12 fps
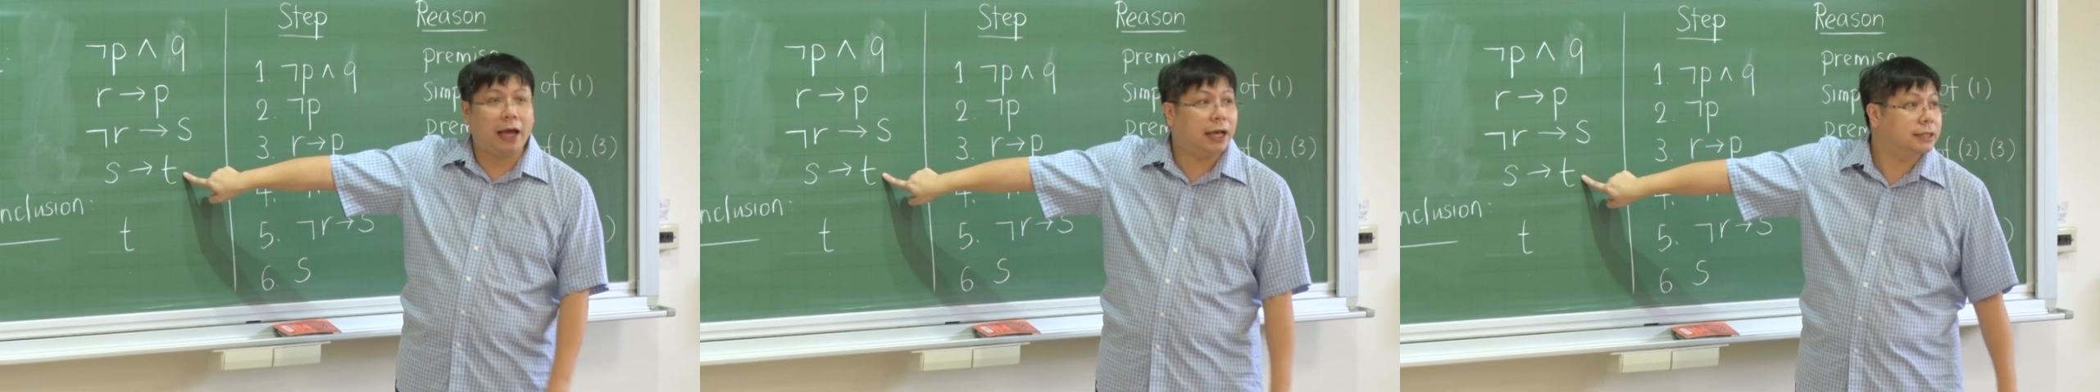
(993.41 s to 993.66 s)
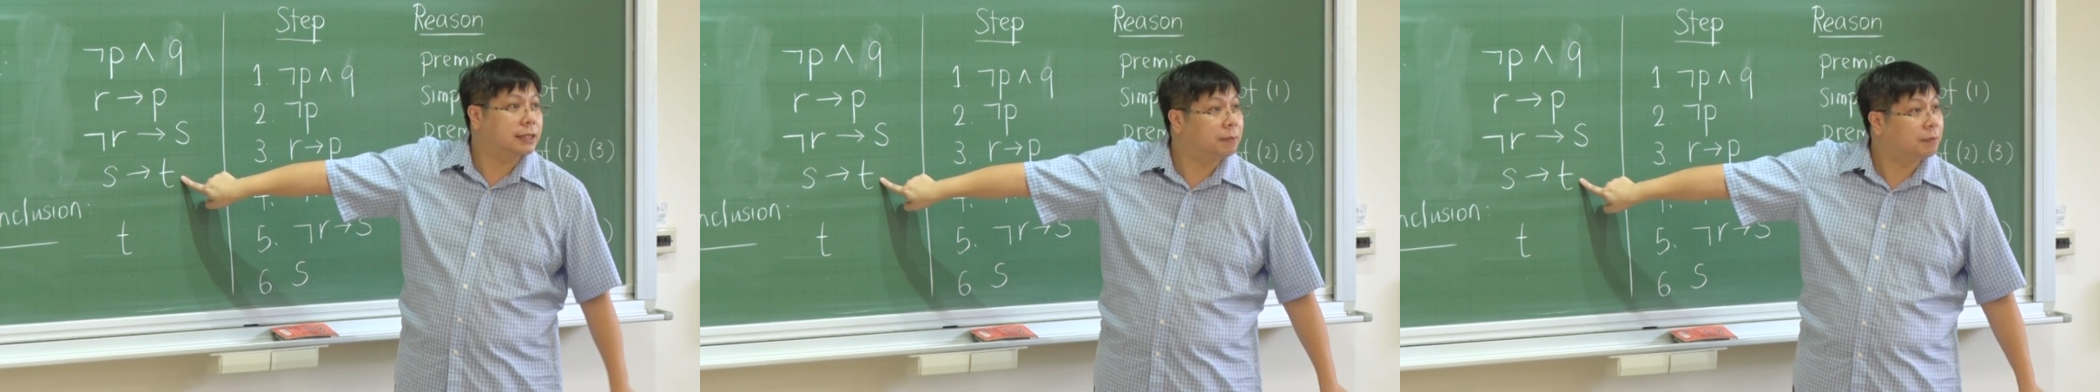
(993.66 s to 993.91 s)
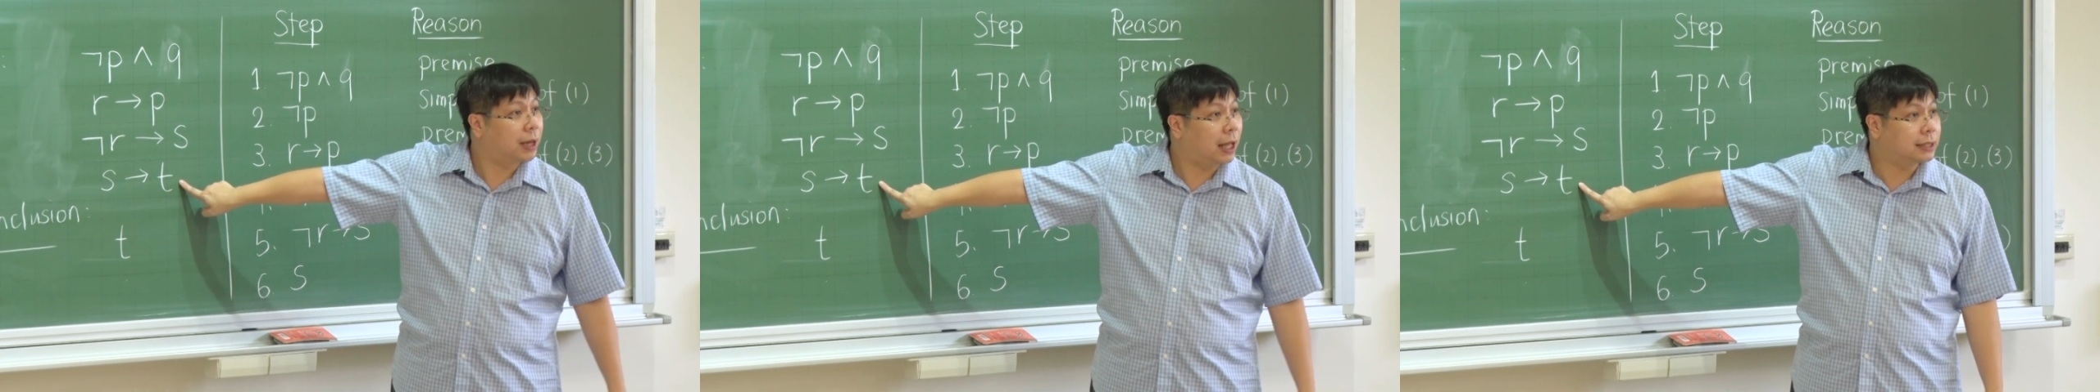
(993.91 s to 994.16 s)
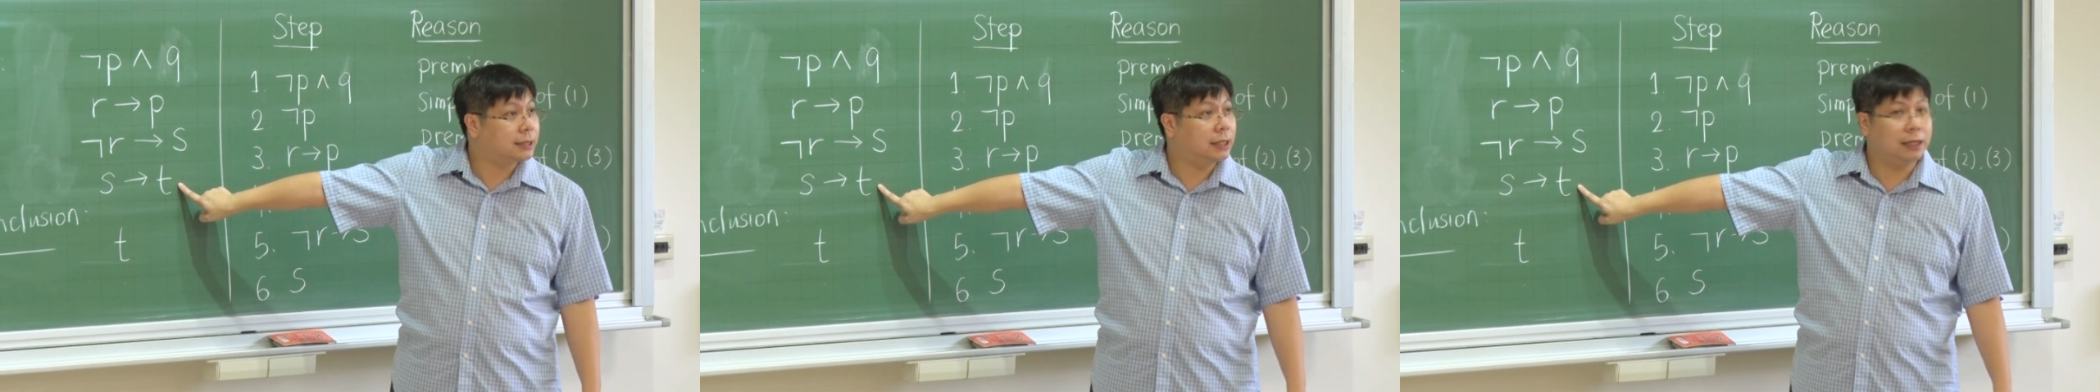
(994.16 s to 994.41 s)
S
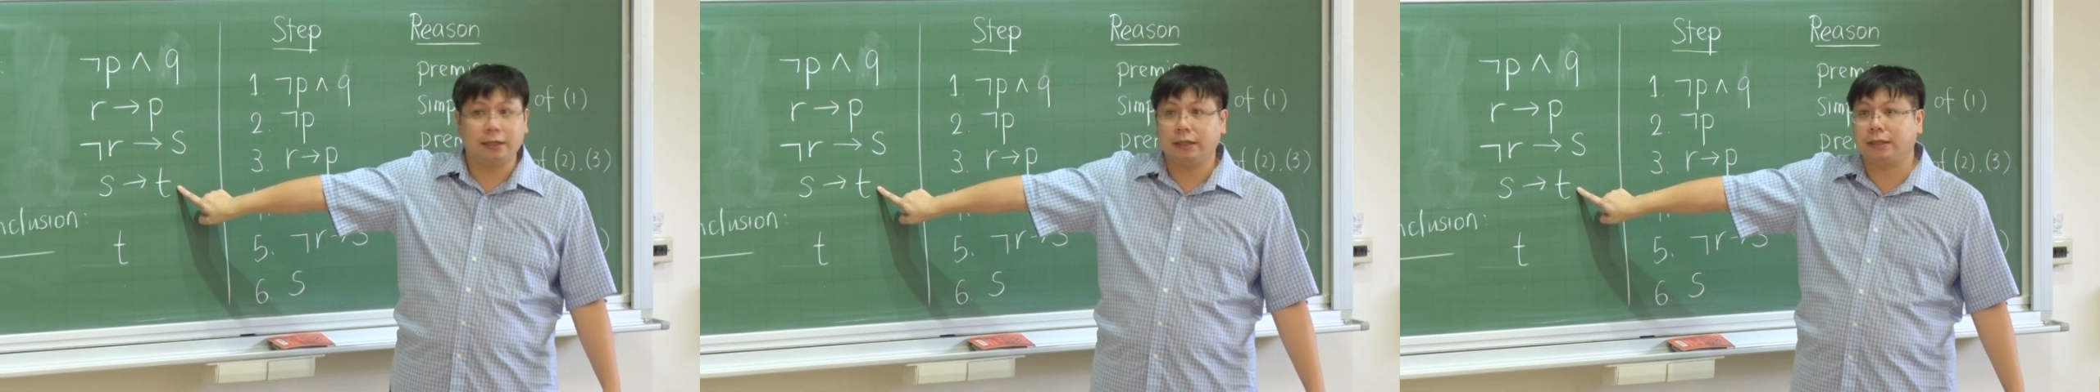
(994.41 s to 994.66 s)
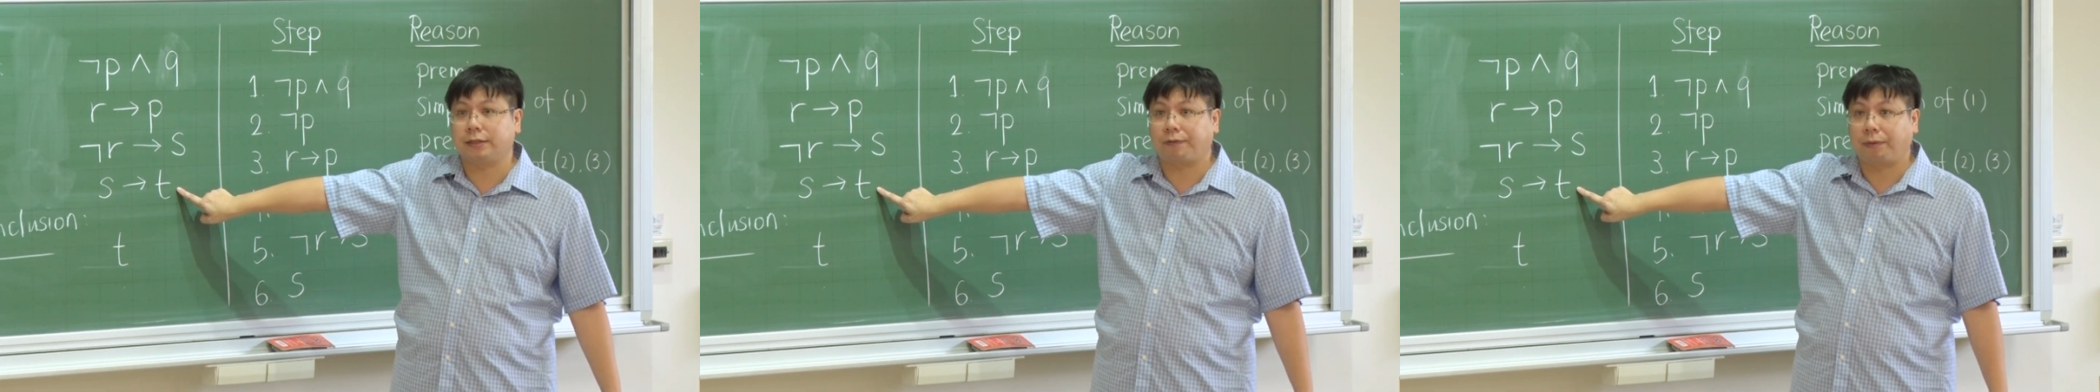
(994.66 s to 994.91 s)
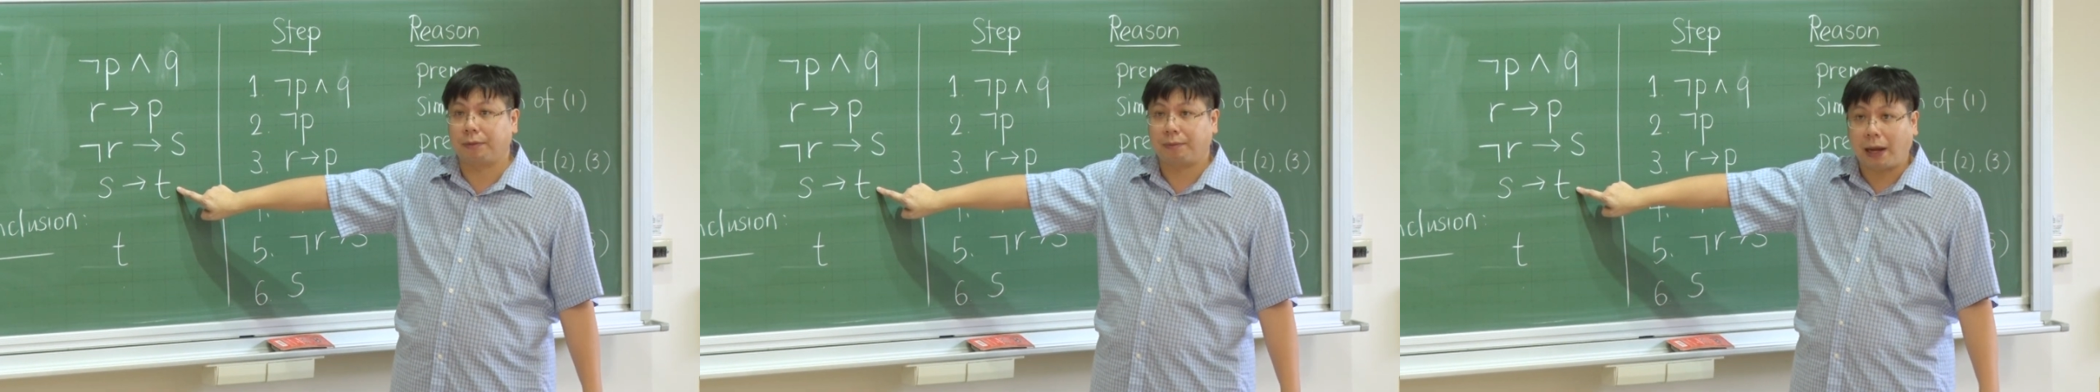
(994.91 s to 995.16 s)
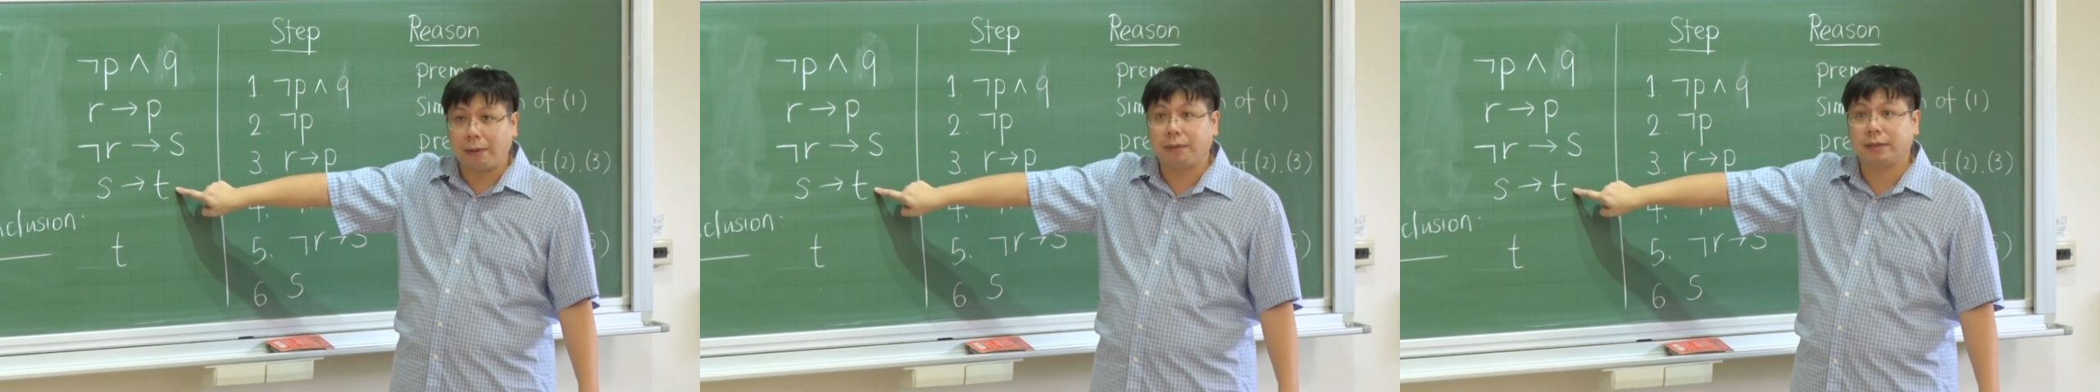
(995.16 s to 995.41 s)
implies T. This is from the
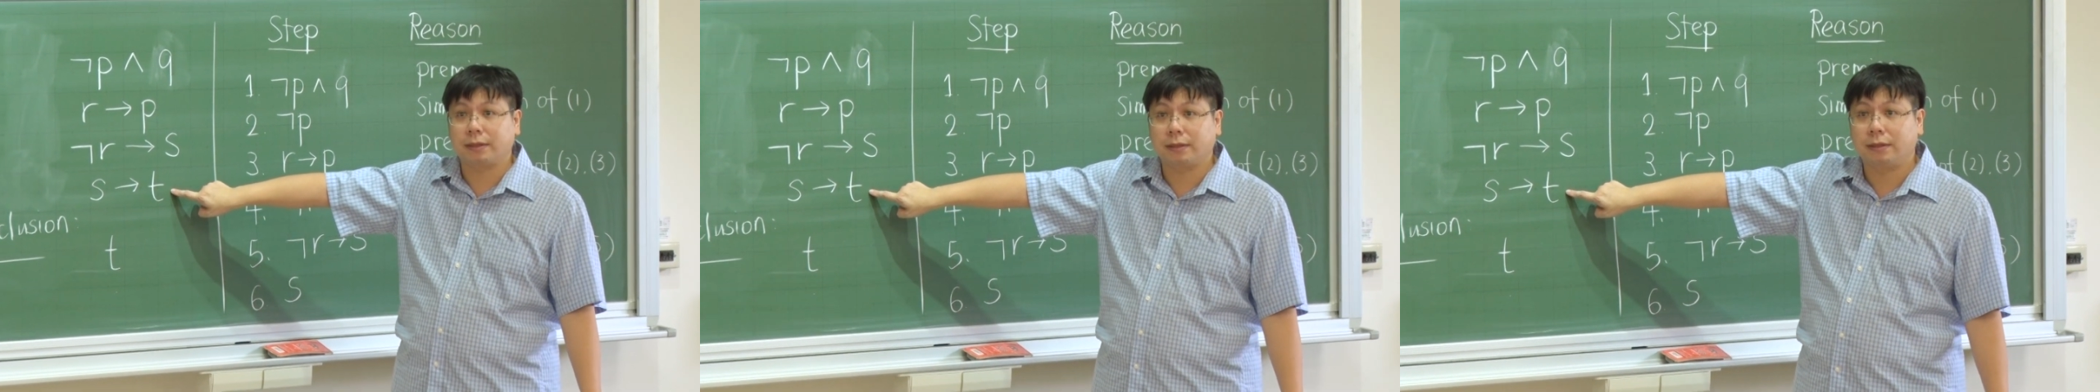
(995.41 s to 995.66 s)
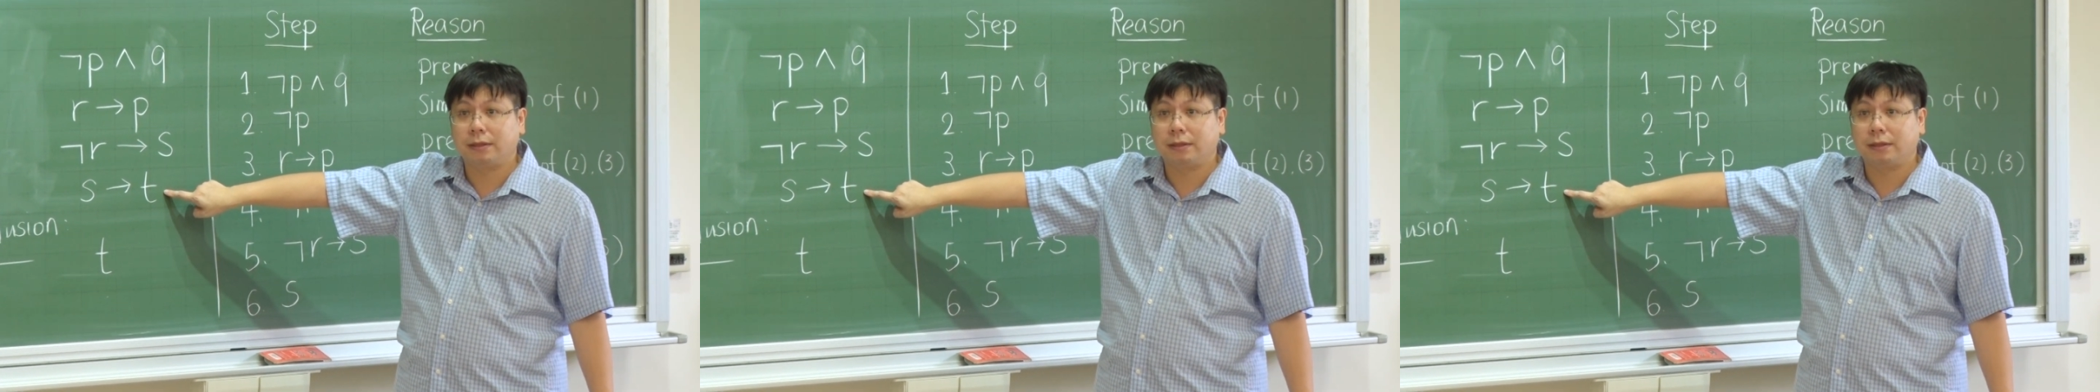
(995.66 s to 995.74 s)
premise.